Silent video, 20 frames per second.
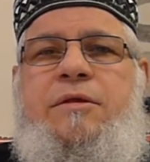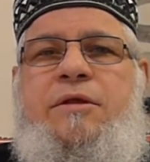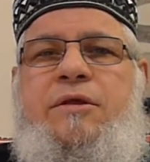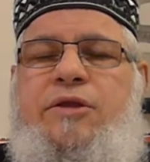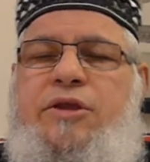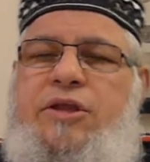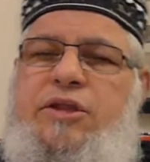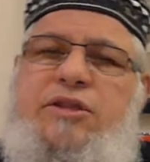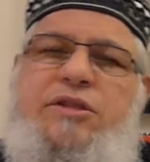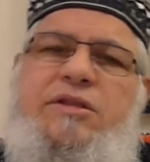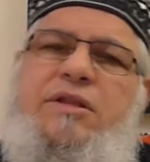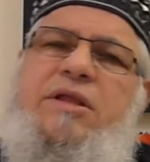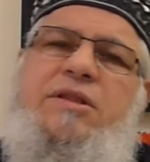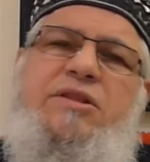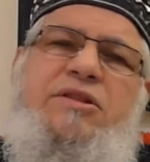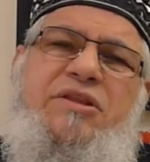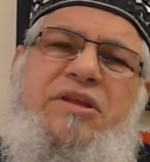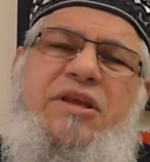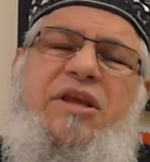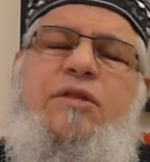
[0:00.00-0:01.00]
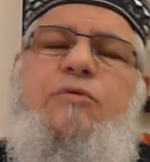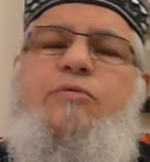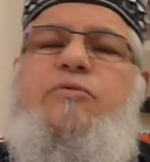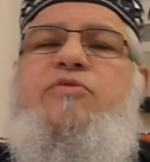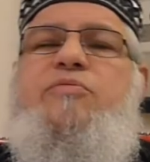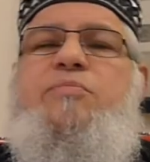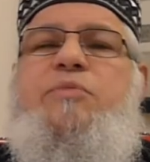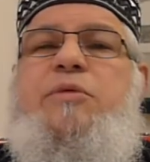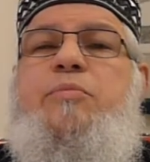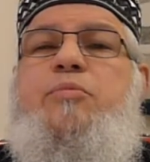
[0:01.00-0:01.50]
He did not deal
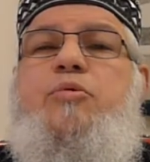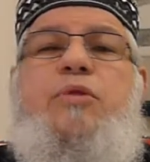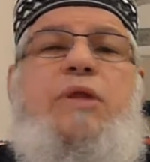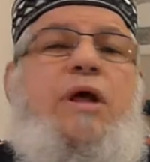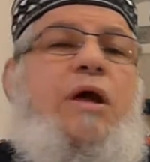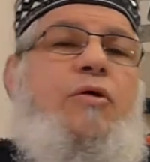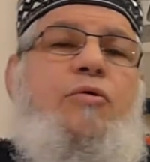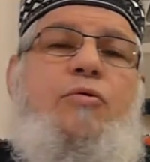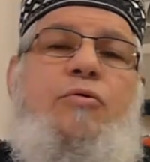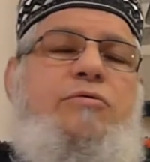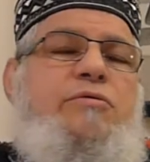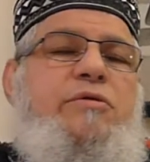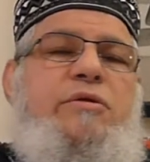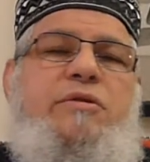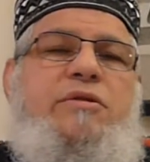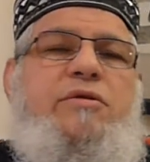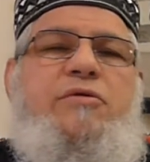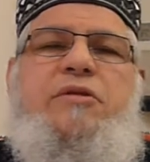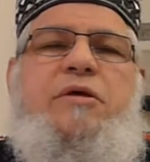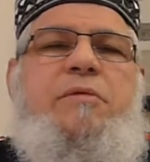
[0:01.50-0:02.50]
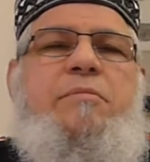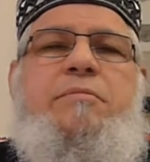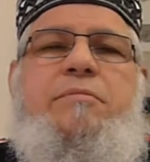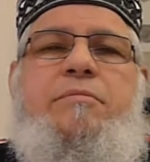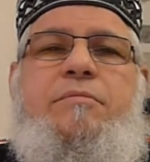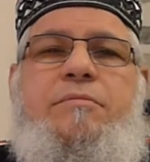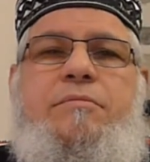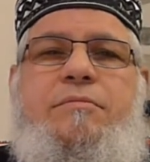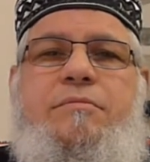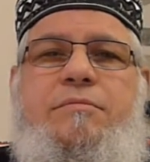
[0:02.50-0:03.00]
with people according to them.
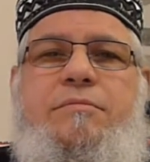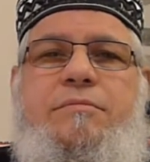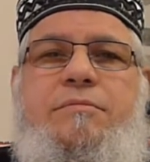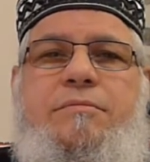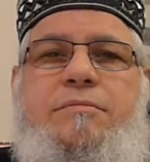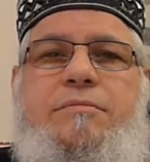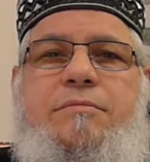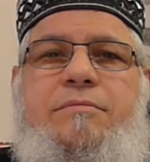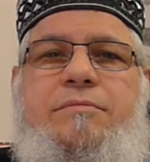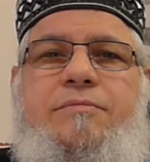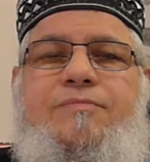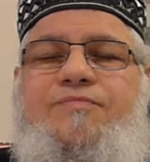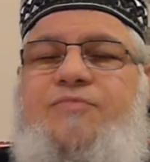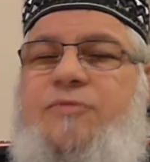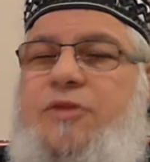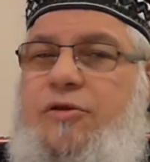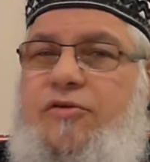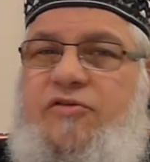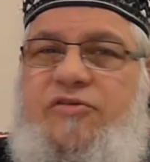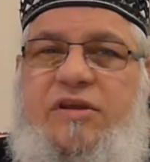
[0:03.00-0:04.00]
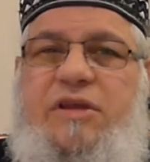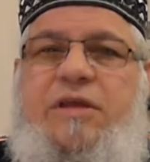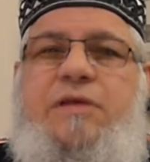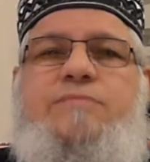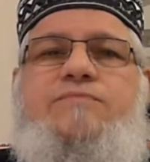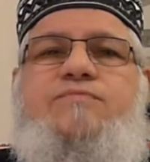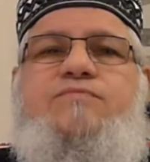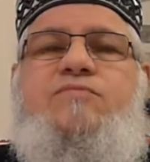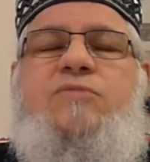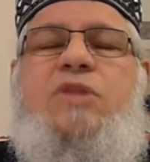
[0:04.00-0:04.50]
You see,
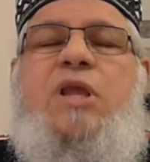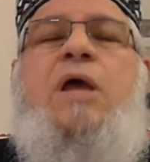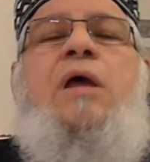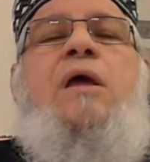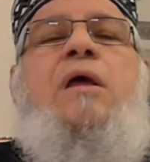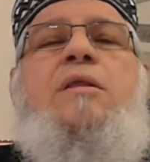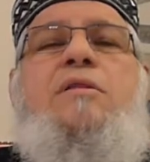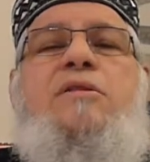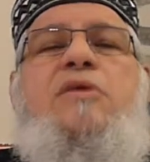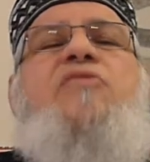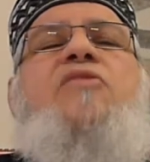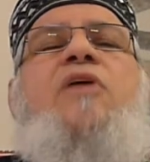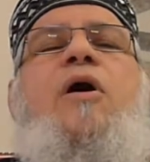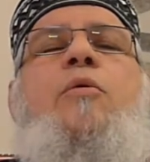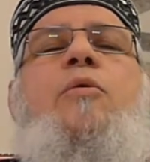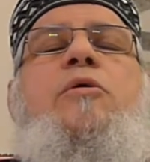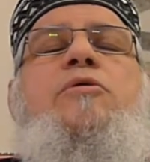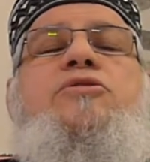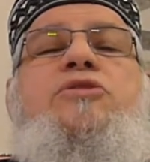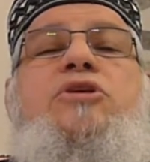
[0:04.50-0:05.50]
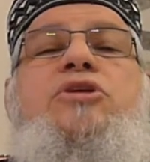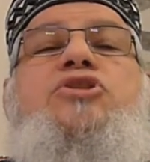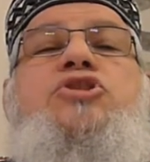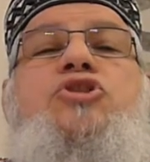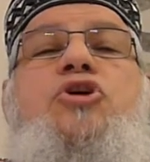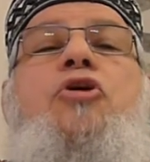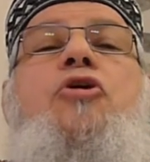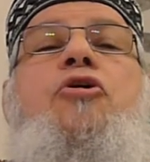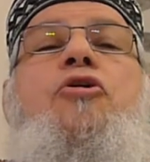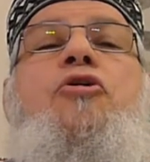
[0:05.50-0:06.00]
this is our
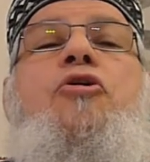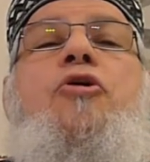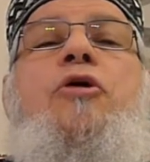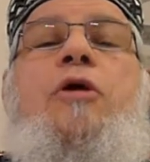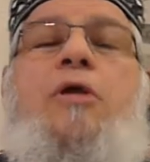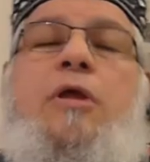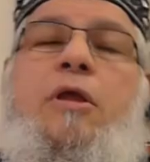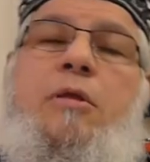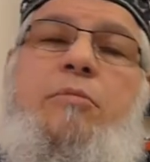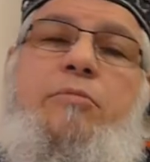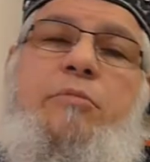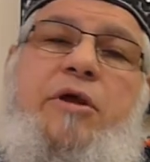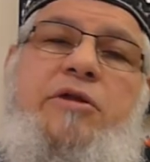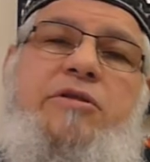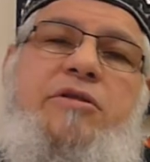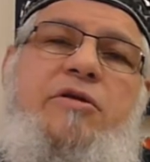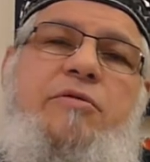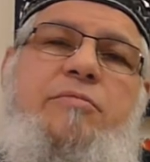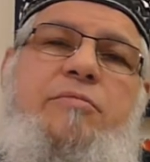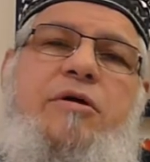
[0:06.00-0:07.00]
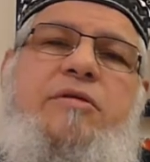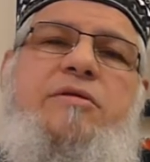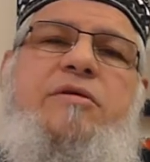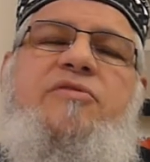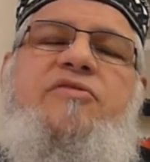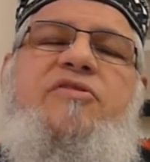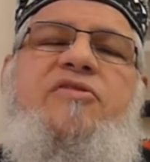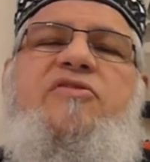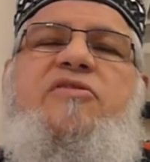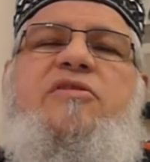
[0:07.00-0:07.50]
teacher, my dear brothers and
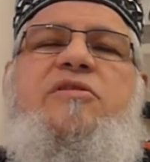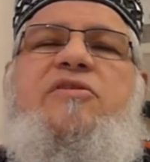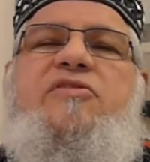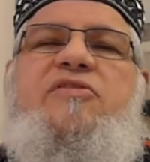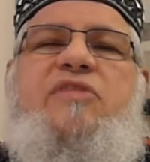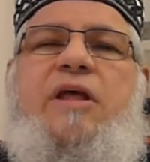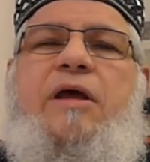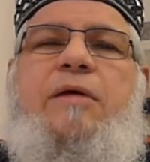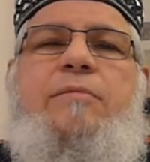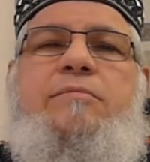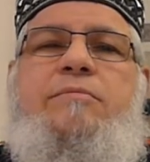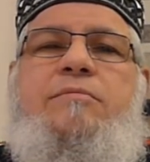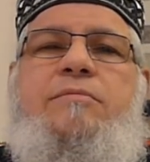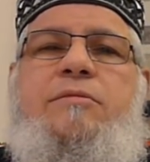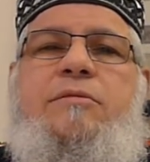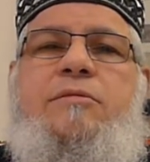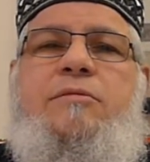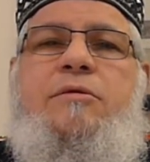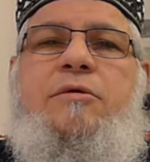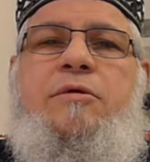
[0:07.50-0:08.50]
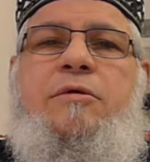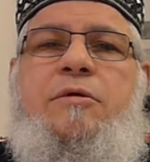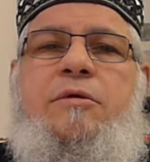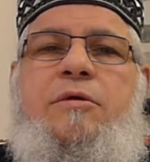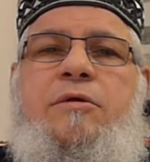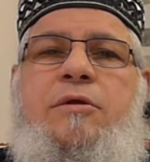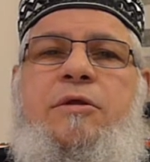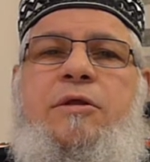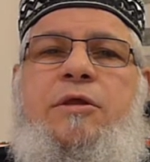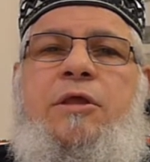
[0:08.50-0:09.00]
sisters in Islam.
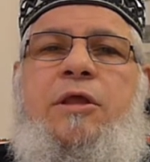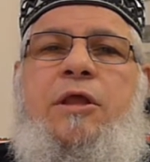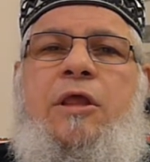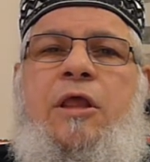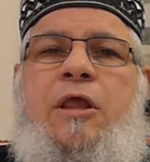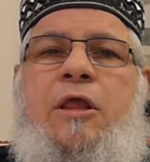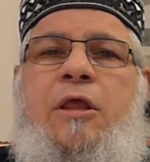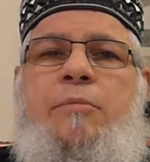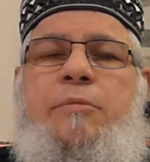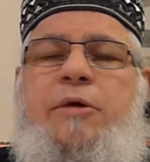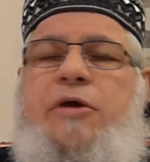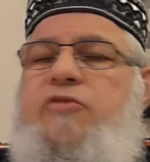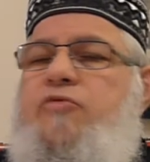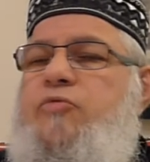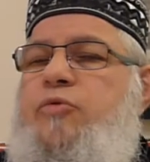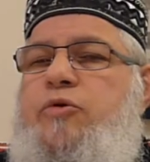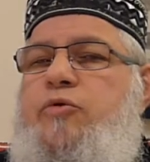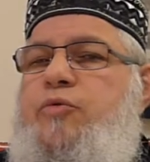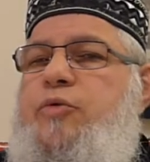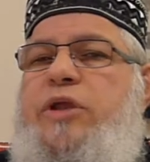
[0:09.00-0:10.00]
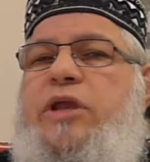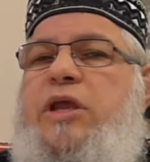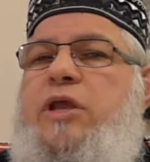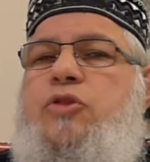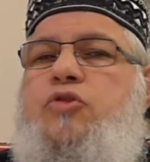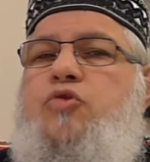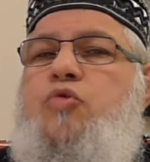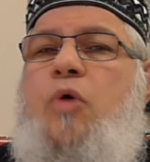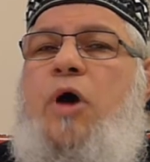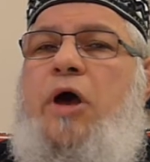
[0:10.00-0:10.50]
By the way, we
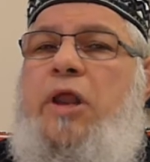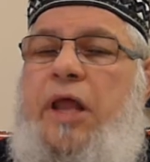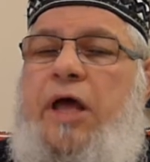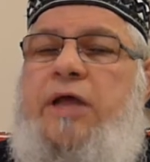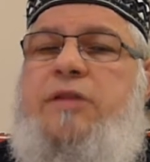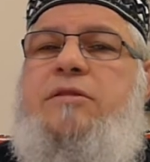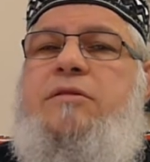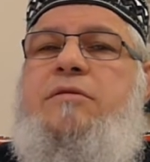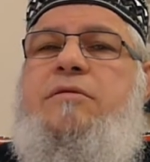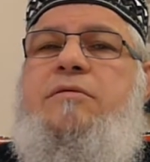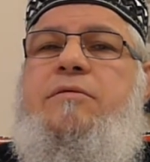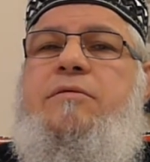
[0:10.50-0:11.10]
can do a lot